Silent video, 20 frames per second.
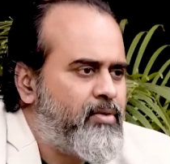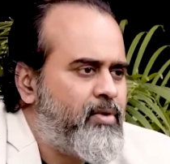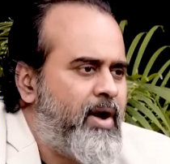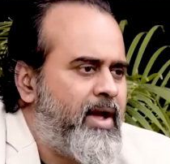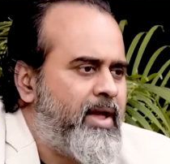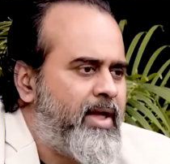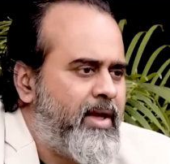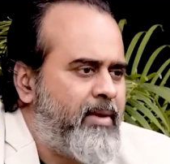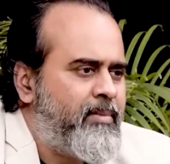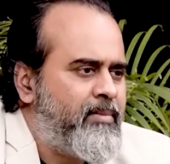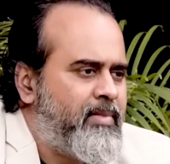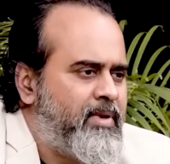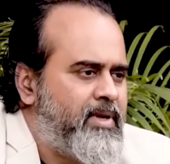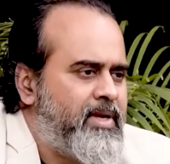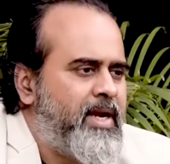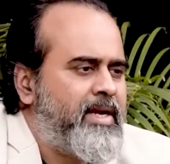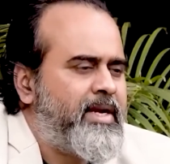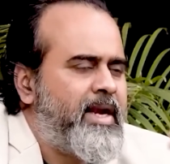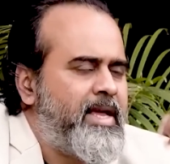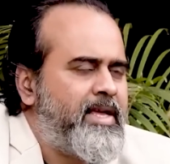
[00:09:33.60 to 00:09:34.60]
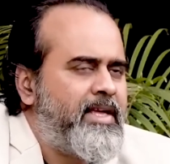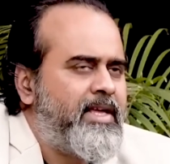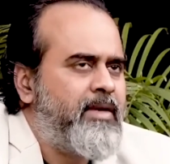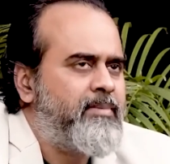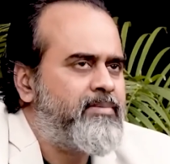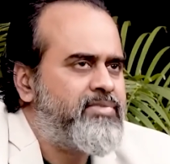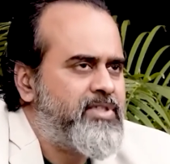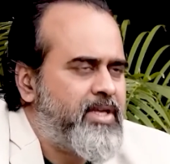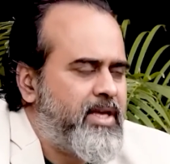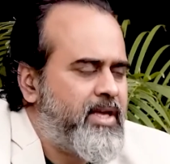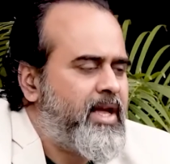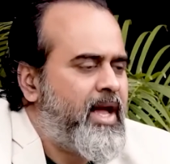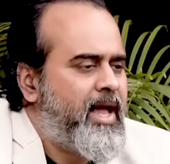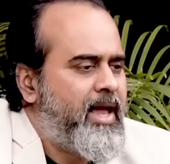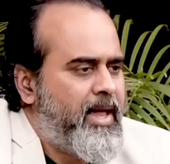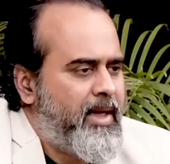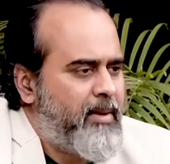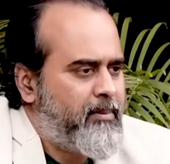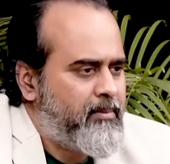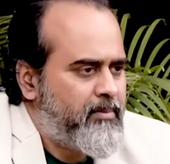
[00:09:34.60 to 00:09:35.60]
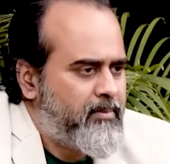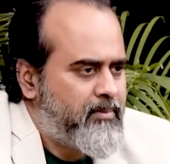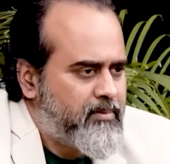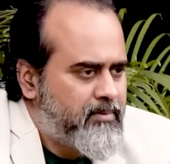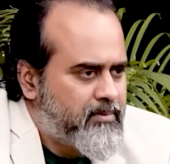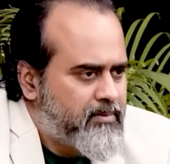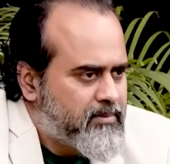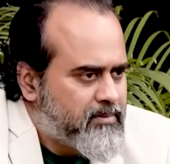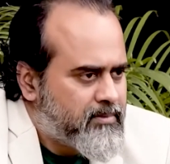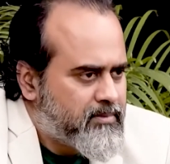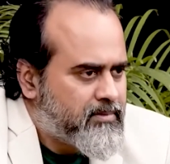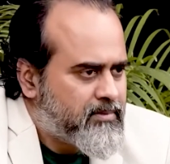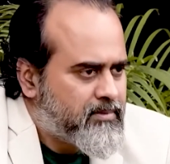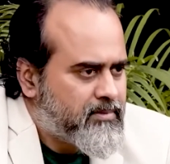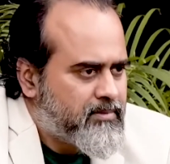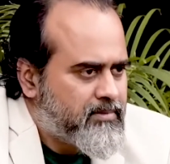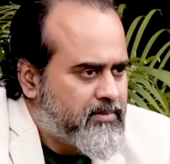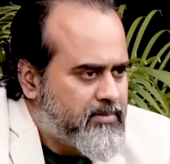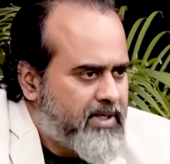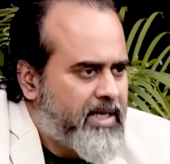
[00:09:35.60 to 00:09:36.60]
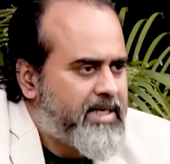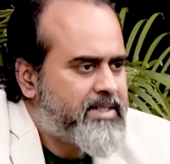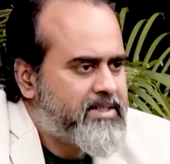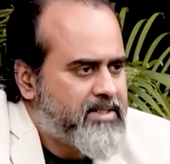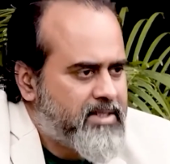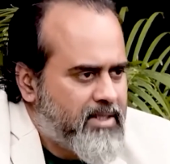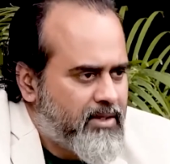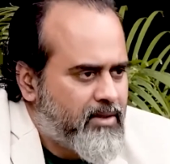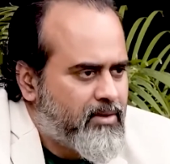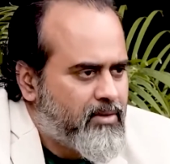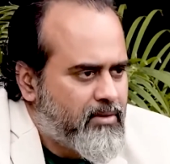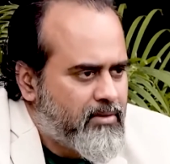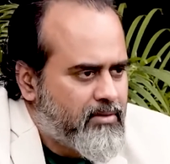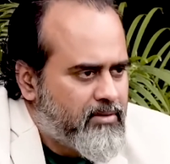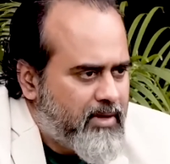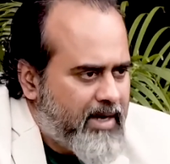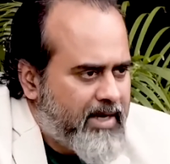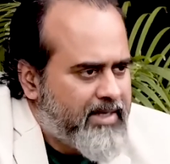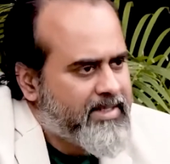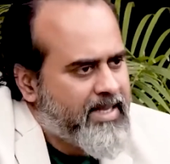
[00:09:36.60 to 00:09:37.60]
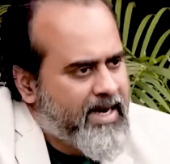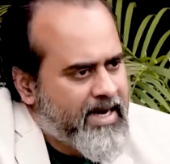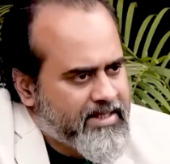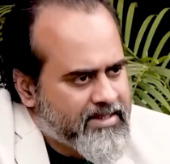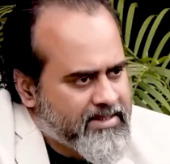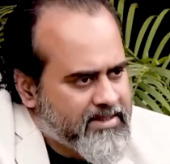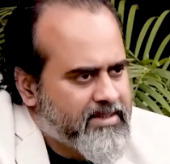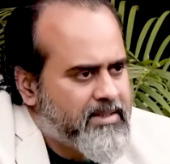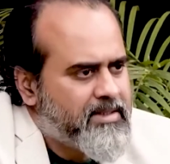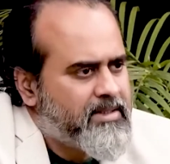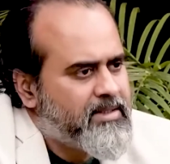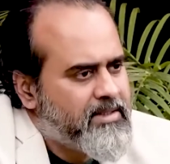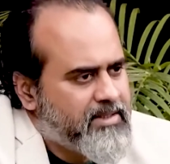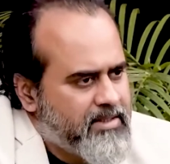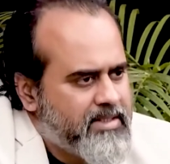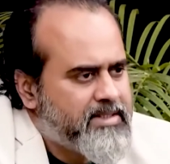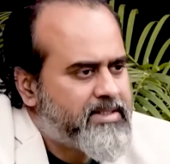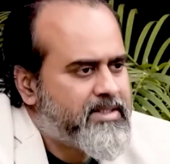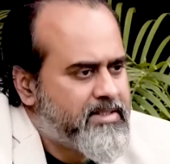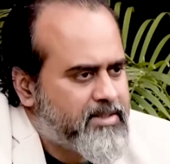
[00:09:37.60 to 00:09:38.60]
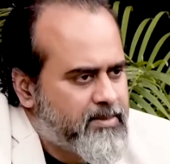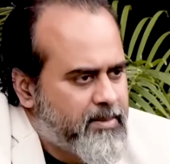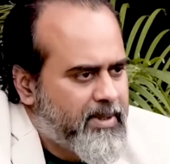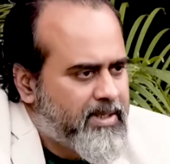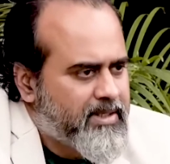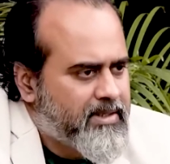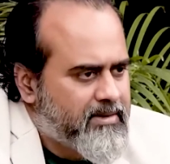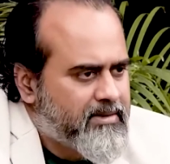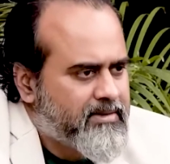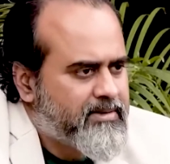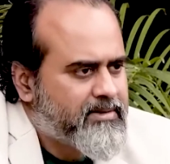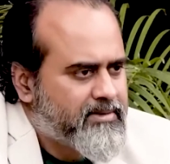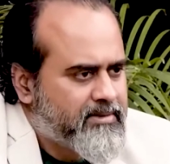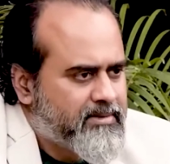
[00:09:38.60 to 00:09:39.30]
know who I am, yet I keep saying I am. That's the ego, and that's disrespect.